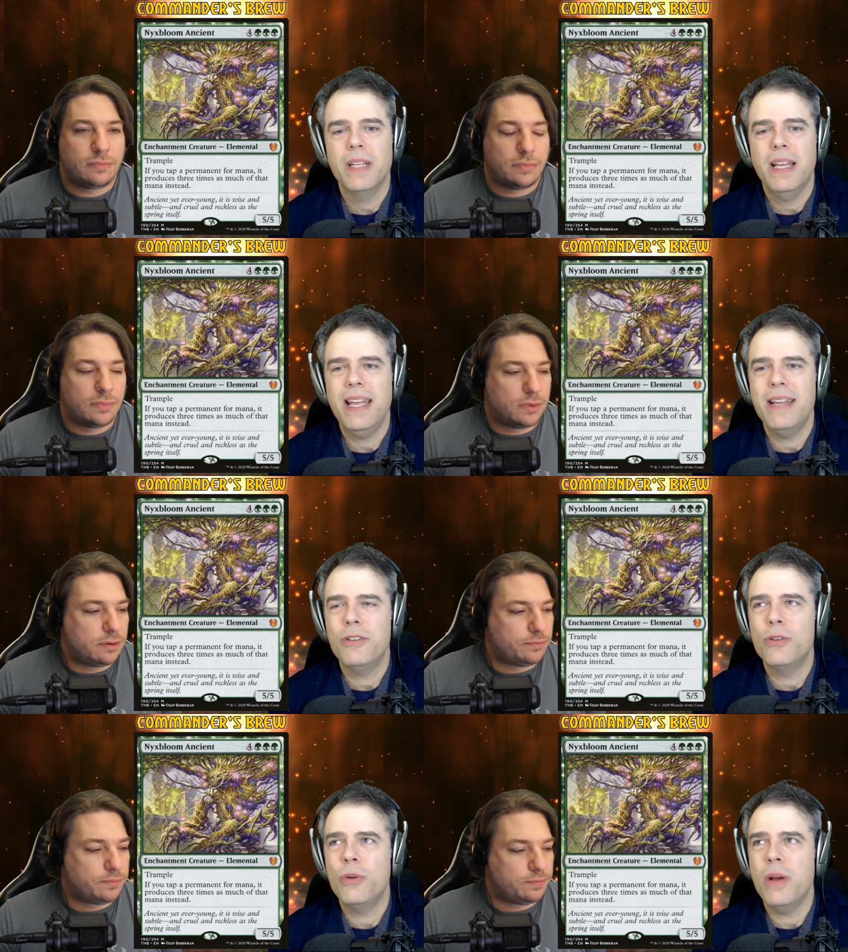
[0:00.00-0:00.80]

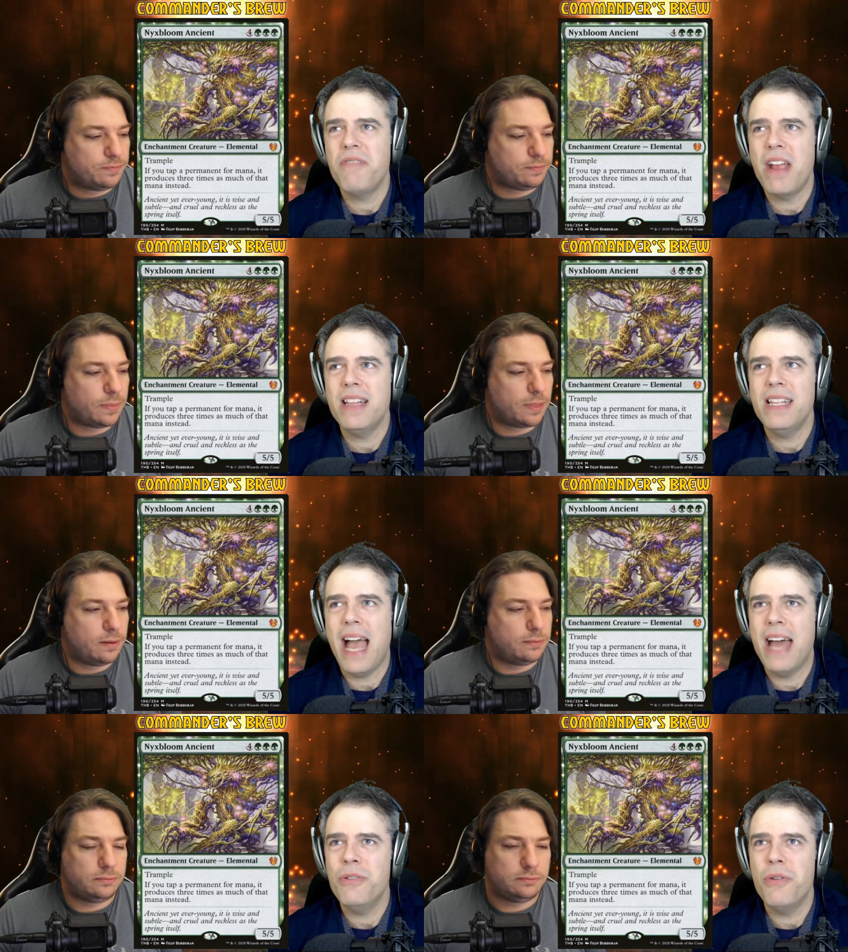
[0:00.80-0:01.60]
Speaker 1: And quite frankly,
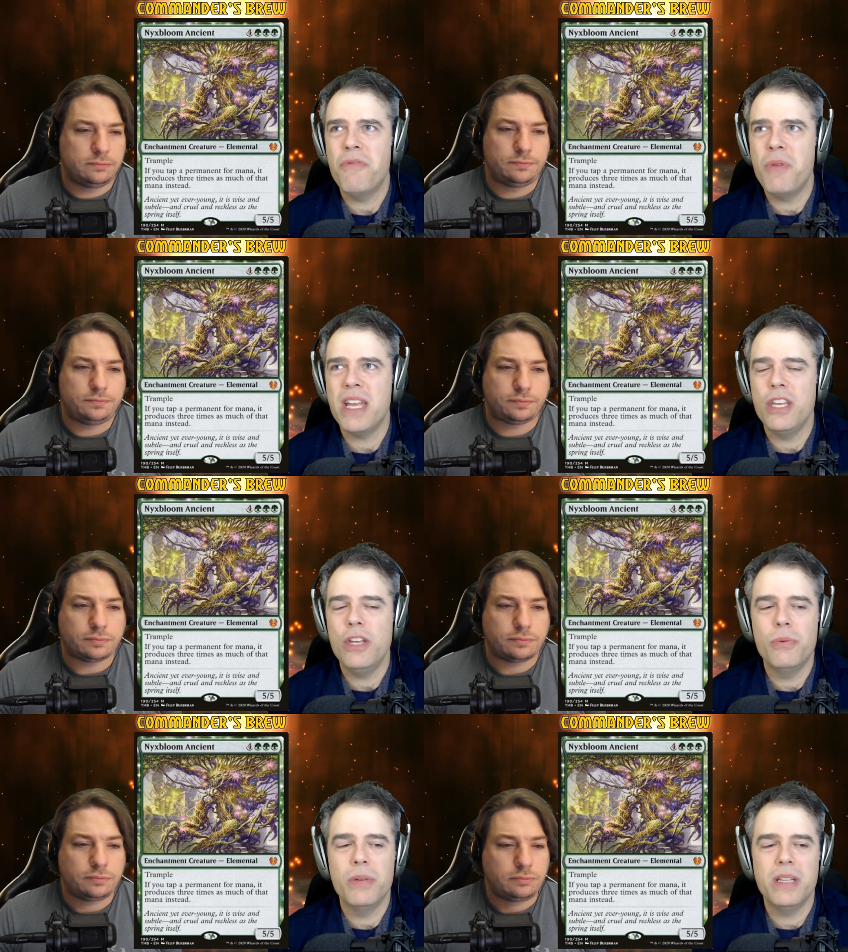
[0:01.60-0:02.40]
I don't know if we can
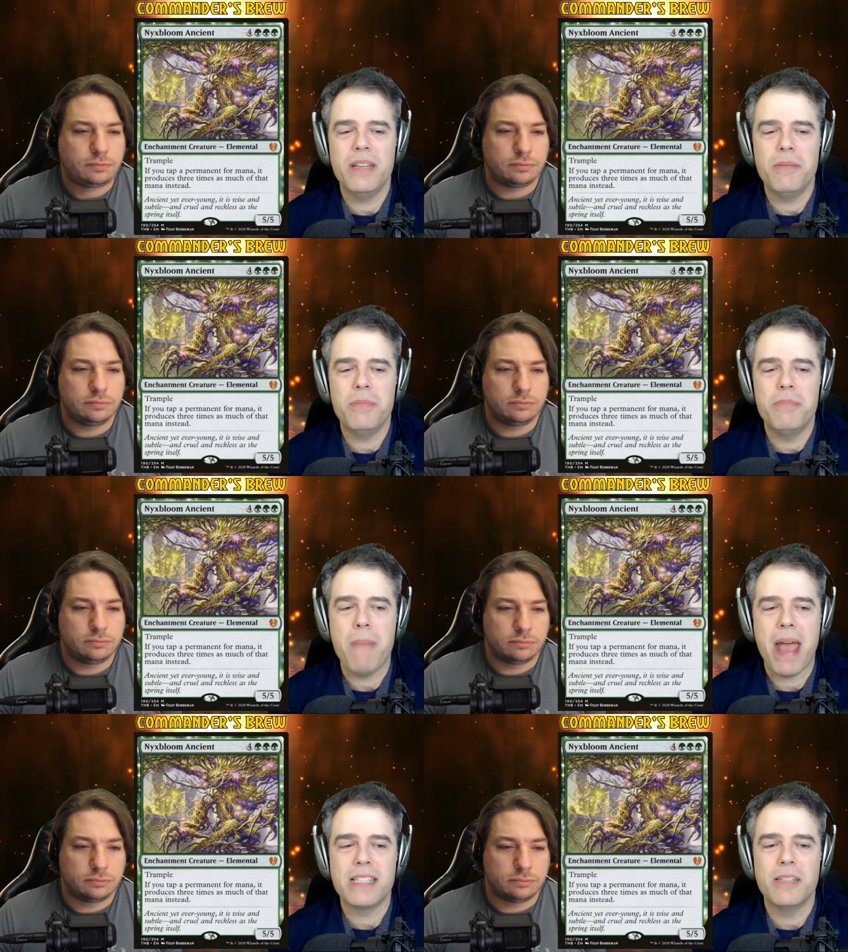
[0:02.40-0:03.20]
you really
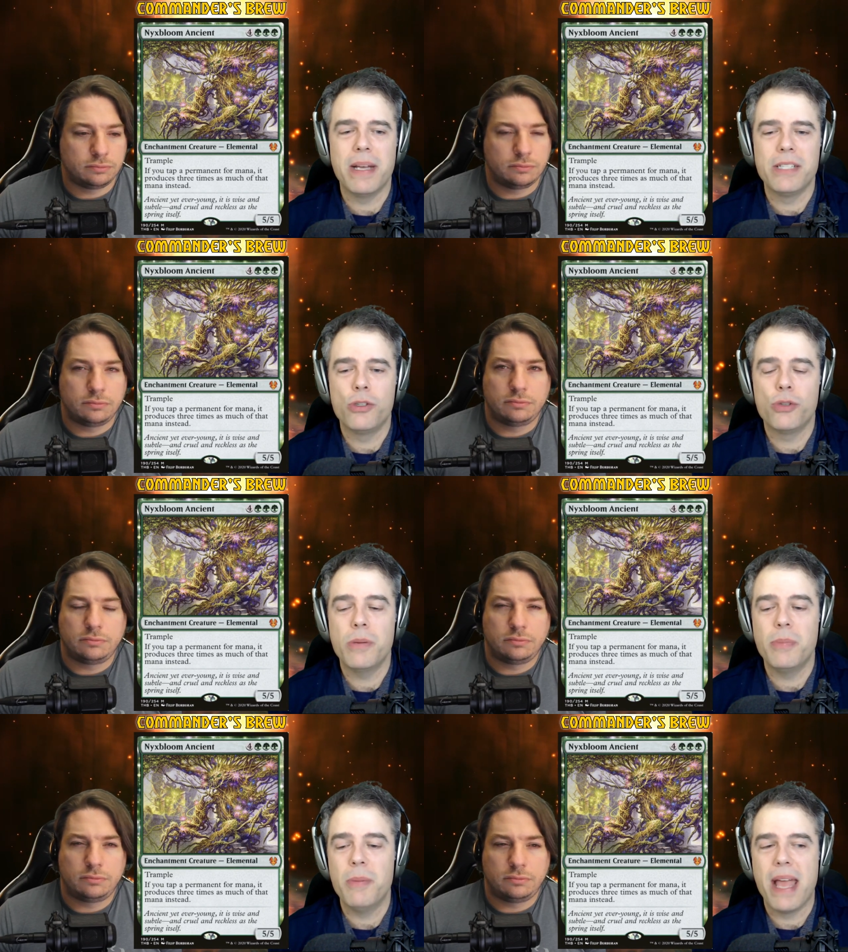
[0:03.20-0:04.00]
maximize
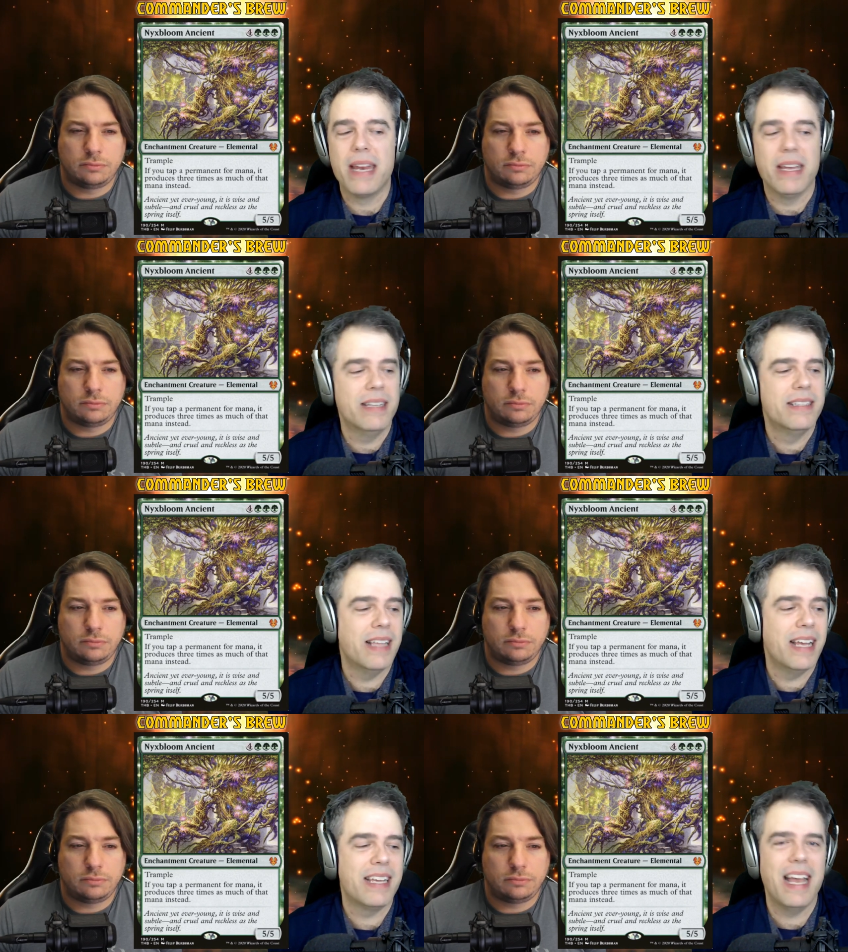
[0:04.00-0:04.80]
triple mana.
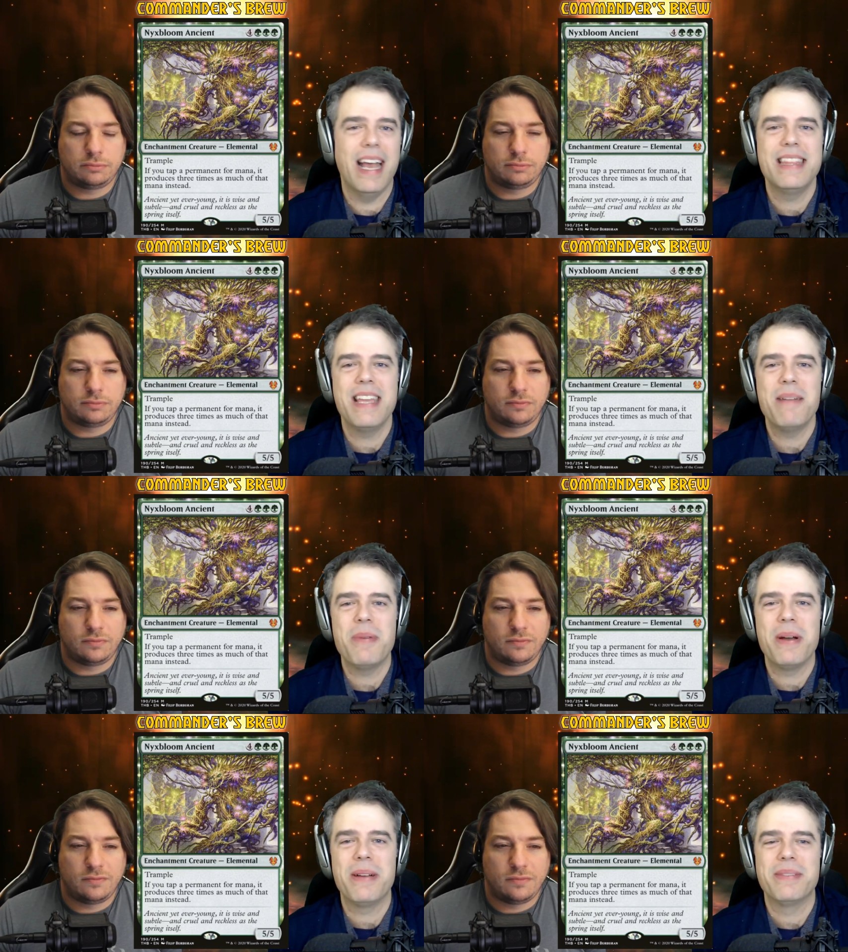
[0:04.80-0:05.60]
Like at that
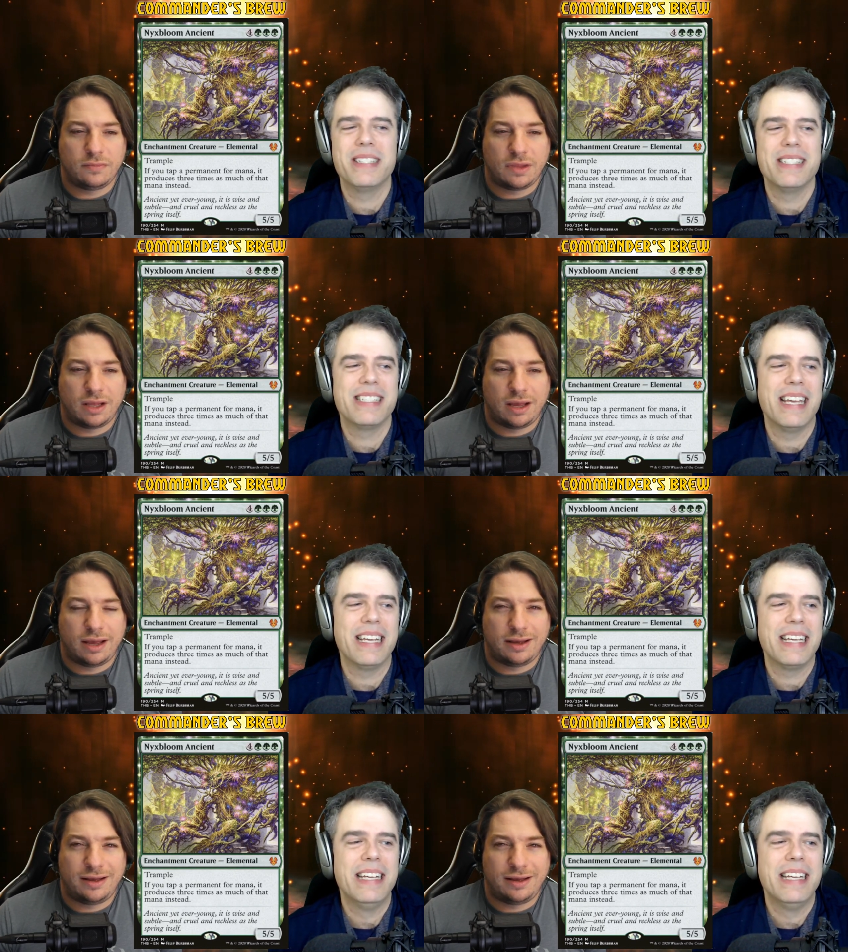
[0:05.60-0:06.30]
point, we're just like,